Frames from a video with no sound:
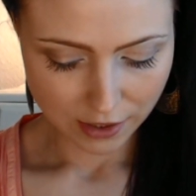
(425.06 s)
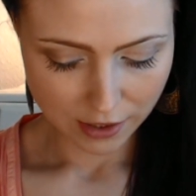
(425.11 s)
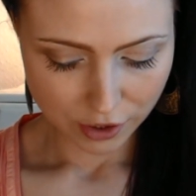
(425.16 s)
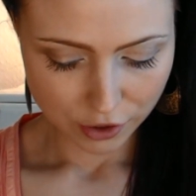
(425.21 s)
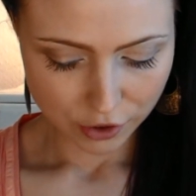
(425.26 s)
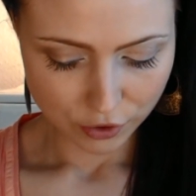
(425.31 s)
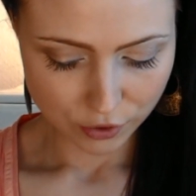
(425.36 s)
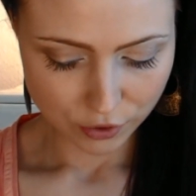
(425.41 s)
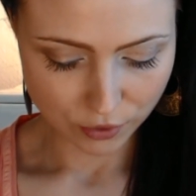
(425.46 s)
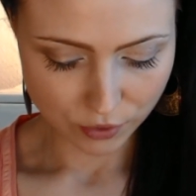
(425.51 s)

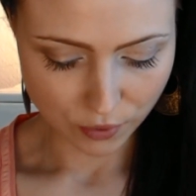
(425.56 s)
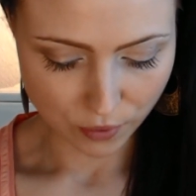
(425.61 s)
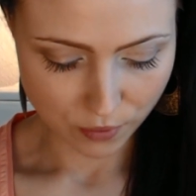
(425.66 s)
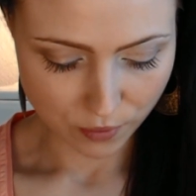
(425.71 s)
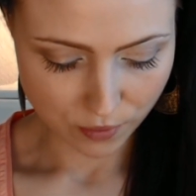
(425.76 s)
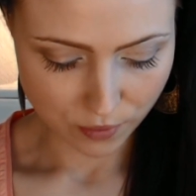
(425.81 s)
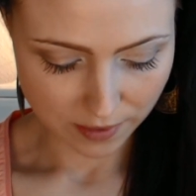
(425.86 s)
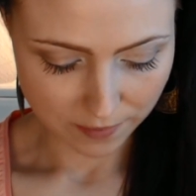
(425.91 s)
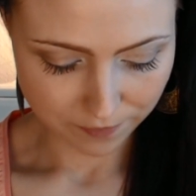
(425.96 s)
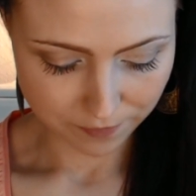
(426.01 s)
So
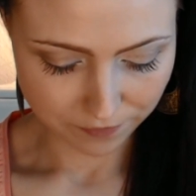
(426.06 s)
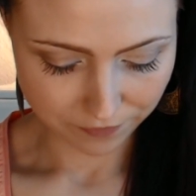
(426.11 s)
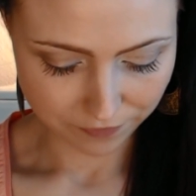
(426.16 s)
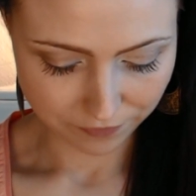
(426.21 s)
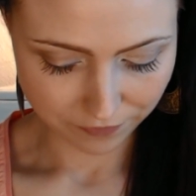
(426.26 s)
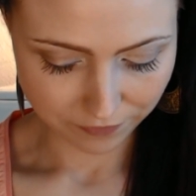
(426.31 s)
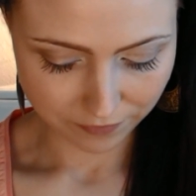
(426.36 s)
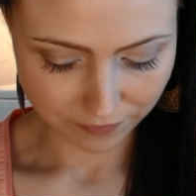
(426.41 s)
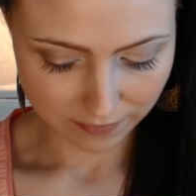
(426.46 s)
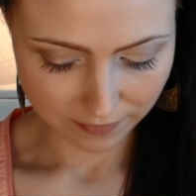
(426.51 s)

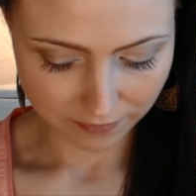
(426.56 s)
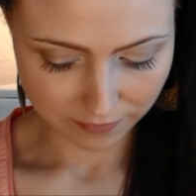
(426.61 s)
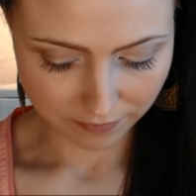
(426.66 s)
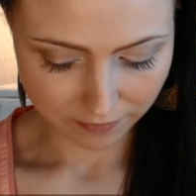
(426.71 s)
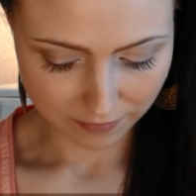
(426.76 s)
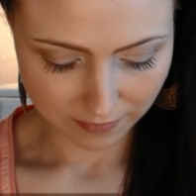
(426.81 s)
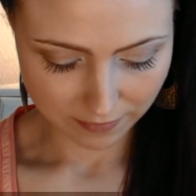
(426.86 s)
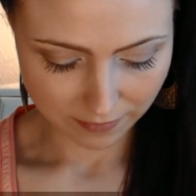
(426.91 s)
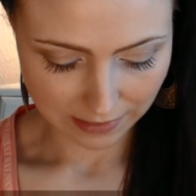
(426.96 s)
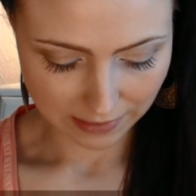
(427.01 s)

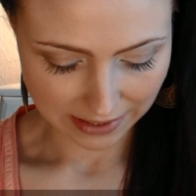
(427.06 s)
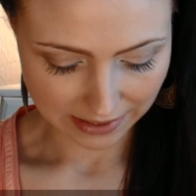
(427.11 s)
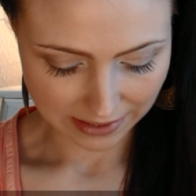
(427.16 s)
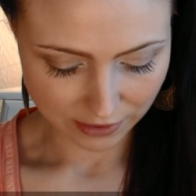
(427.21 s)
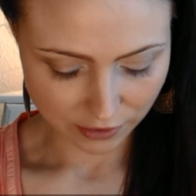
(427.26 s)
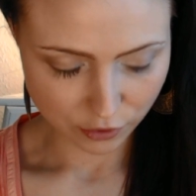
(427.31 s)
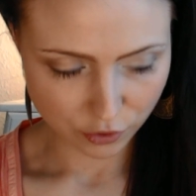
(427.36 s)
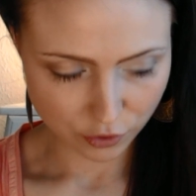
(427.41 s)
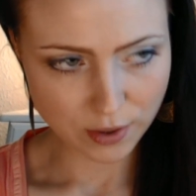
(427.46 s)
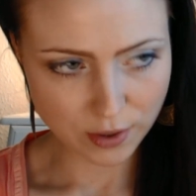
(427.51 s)
like,
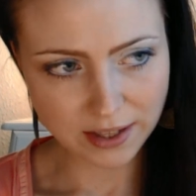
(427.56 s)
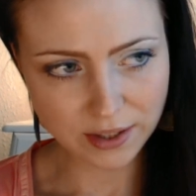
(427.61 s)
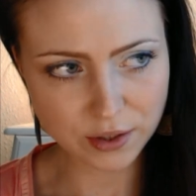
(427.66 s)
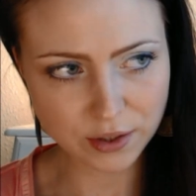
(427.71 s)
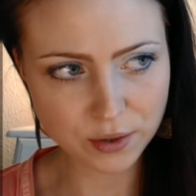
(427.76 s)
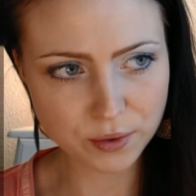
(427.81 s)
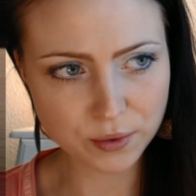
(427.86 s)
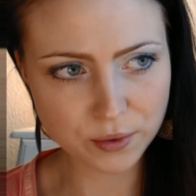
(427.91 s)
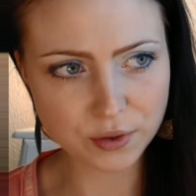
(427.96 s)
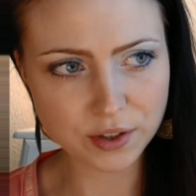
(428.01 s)
try
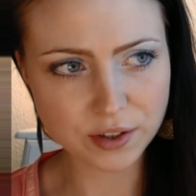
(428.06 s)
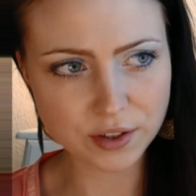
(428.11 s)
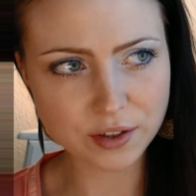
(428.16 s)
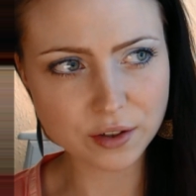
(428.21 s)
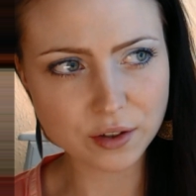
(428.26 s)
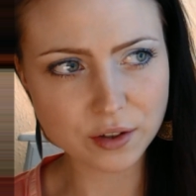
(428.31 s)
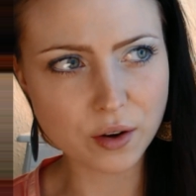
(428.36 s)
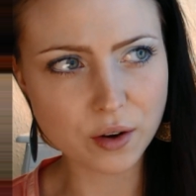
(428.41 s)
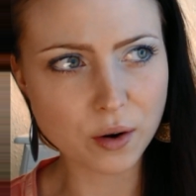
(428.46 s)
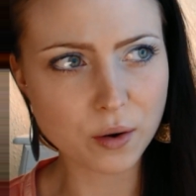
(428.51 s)
to
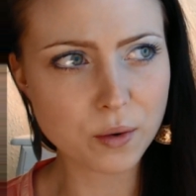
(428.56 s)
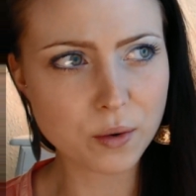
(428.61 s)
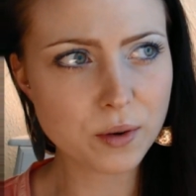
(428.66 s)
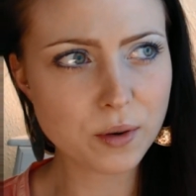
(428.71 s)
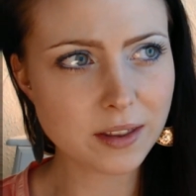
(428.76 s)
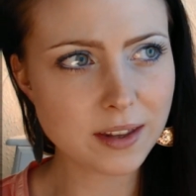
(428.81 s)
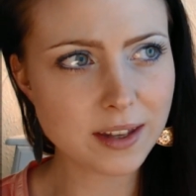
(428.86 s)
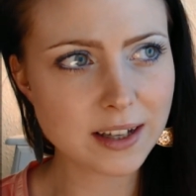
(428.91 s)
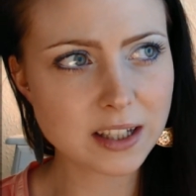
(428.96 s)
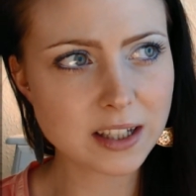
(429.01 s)
just go with
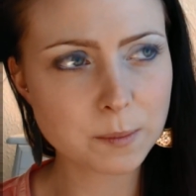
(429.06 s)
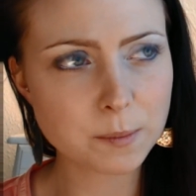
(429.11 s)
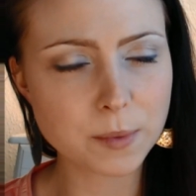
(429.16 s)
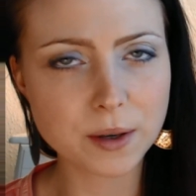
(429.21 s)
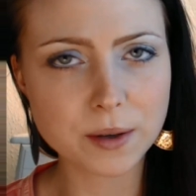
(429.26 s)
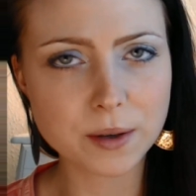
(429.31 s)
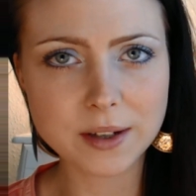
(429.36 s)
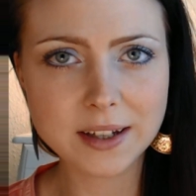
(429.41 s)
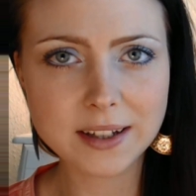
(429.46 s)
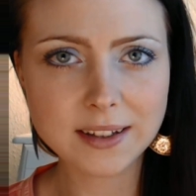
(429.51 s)
the
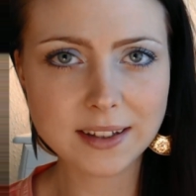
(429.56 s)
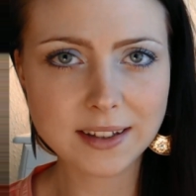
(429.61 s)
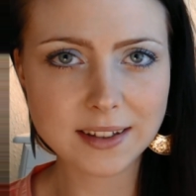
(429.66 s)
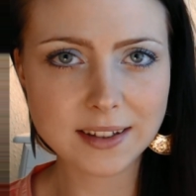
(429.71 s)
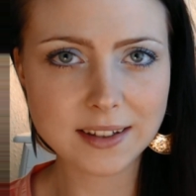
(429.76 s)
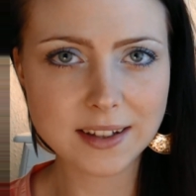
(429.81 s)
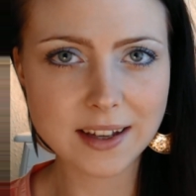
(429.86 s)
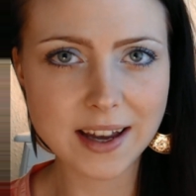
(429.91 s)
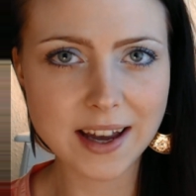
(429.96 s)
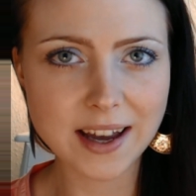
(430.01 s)

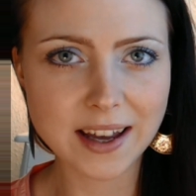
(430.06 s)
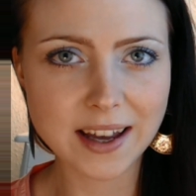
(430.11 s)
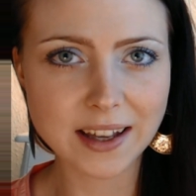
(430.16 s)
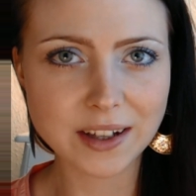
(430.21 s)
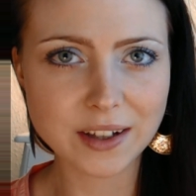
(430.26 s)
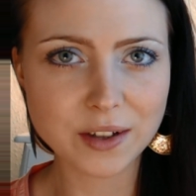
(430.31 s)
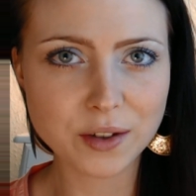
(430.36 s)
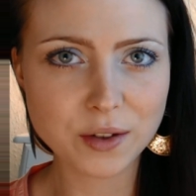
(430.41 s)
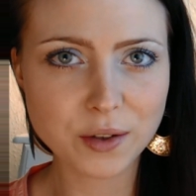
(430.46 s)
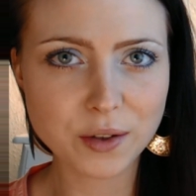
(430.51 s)
experience
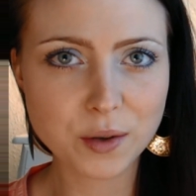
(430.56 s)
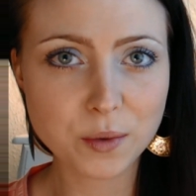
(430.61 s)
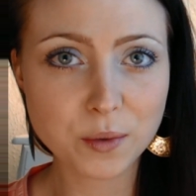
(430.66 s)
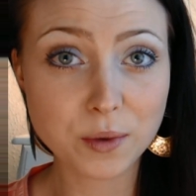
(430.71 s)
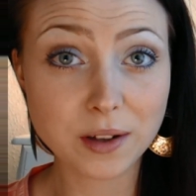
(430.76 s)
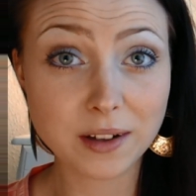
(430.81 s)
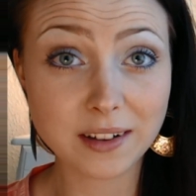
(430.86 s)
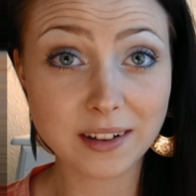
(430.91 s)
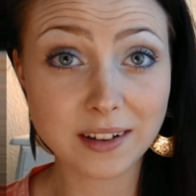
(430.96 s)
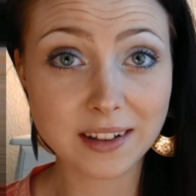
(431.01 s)
and you
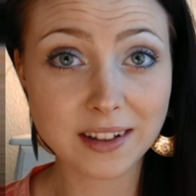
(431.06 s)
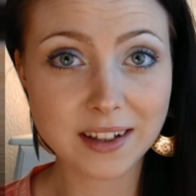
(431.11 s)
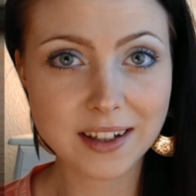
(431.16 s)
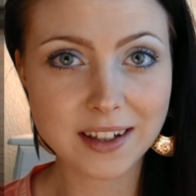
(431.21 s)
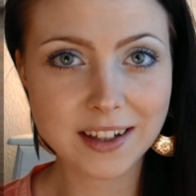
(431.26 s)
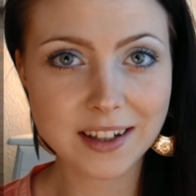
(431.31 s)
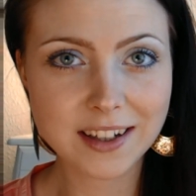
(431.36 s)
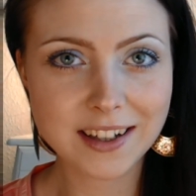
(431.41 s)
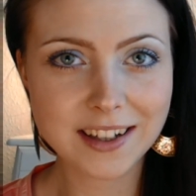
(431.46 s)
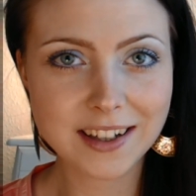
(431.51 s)
will
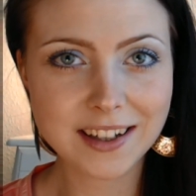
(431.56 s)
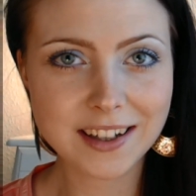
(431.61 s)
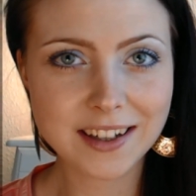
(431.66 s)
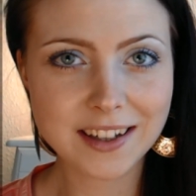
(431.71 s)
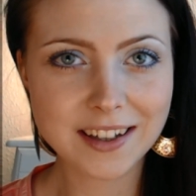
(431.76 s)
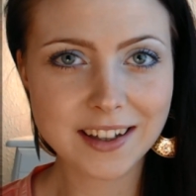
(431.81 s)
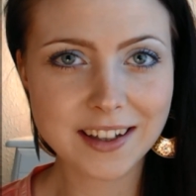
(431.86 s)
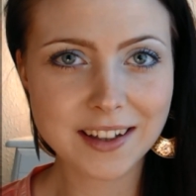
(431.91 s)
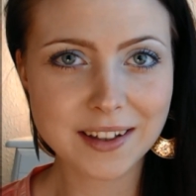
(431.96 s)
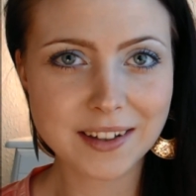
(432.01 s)

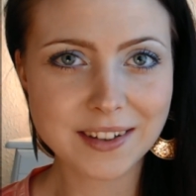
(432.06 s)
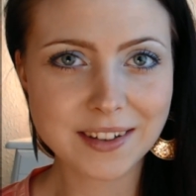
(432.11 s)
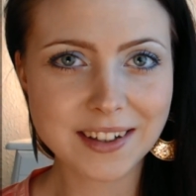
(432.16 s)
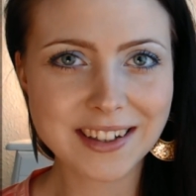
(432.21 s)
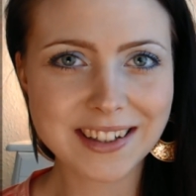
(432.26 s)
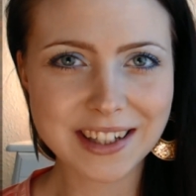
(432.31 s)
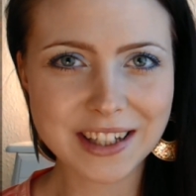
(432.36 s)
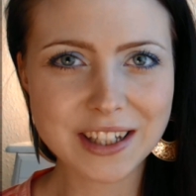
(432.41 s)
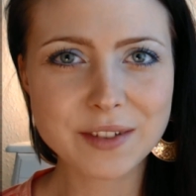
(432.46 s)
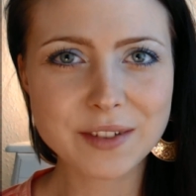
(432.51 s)

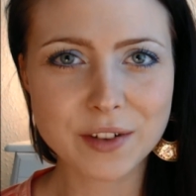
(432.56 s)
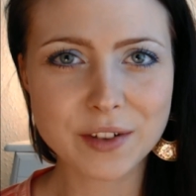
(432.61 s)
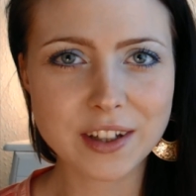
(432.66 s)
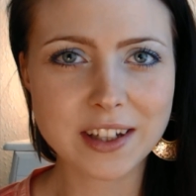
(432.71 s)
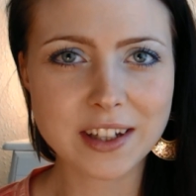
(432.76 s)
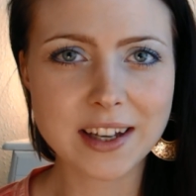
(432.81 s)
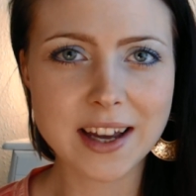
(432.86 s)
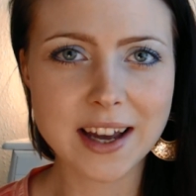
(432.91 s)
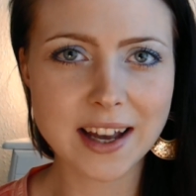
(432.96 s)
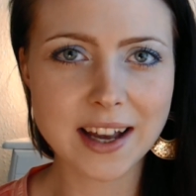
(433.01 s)

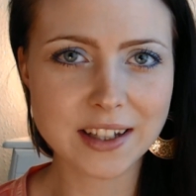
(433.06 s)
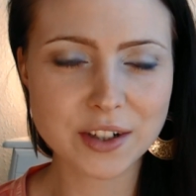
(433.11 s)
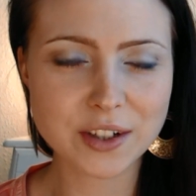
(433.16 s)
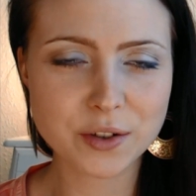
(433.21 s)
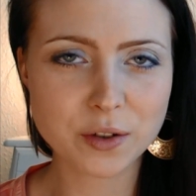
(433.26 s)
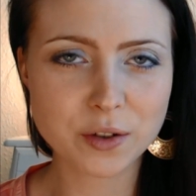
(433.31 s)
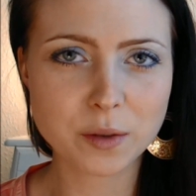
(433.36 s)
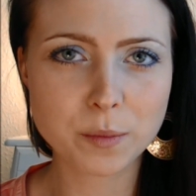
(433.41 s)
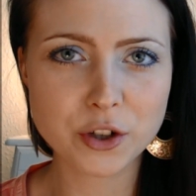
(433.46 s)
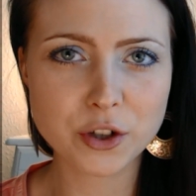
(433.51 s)
successfully
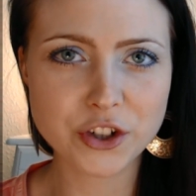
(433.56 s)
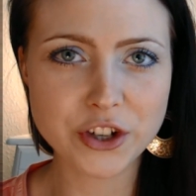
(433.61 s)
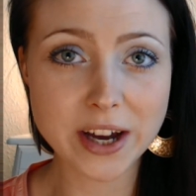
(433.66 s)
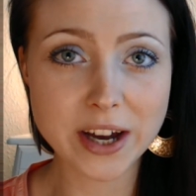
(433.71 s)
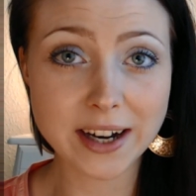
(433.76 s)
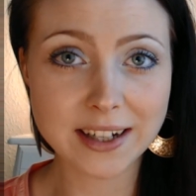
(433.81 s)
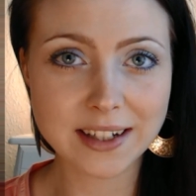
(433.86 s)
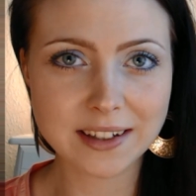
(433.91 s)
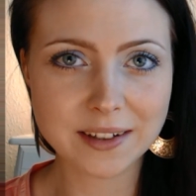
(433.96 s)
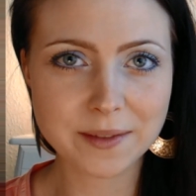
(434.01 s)
astral
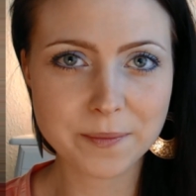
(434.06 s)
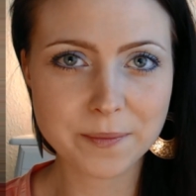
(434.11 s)
project.